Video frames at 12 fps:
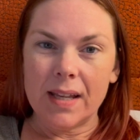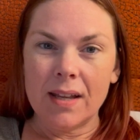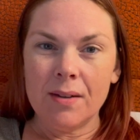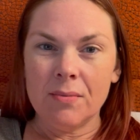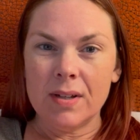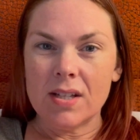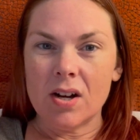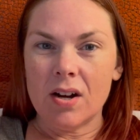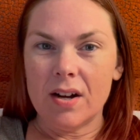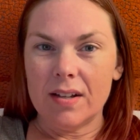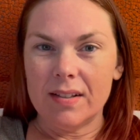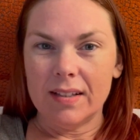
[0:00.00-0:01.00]
it was
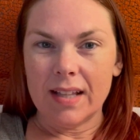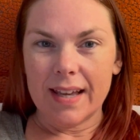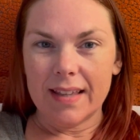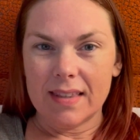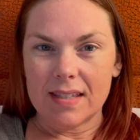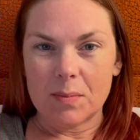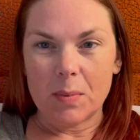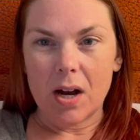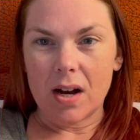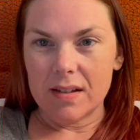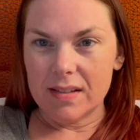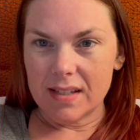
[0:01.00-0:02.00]
on like this
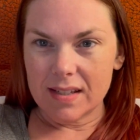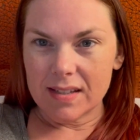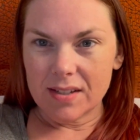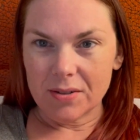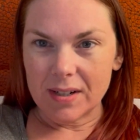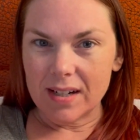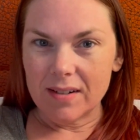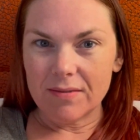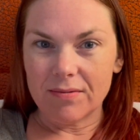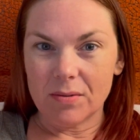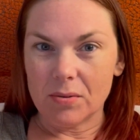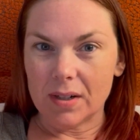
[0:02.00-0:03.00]
pause screen
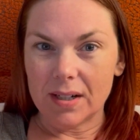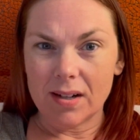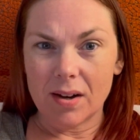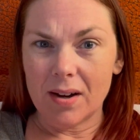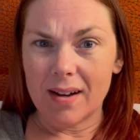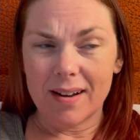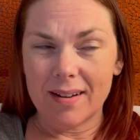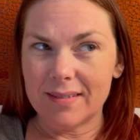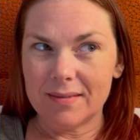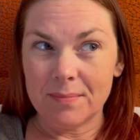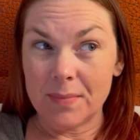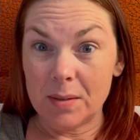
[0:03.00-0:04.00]
for
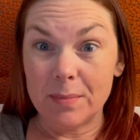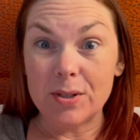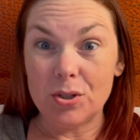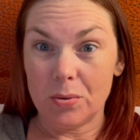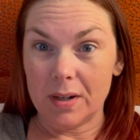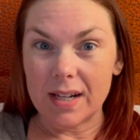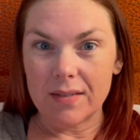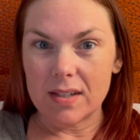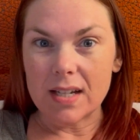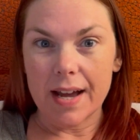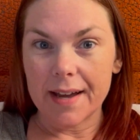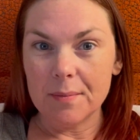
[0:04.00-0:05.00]
the majority of the
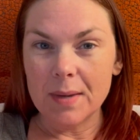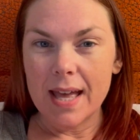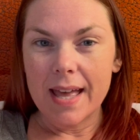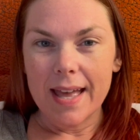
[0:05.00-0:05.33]
time.